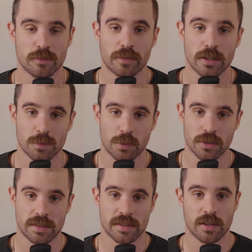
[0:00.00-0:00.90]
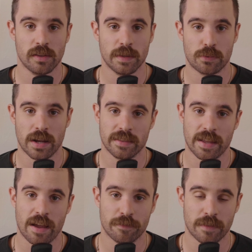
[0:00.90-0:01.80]
FarSports is the only brand
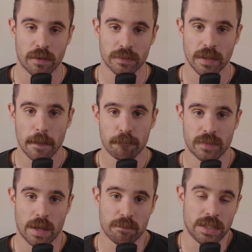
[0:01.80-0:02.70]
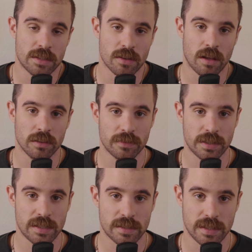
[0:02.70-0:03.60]
that I found that meets all of
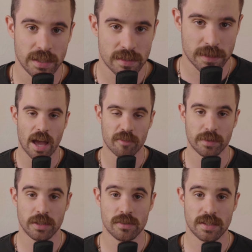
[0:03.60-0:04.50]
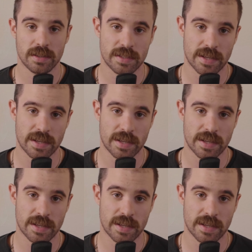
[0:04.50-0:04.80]
these needs. I've been using these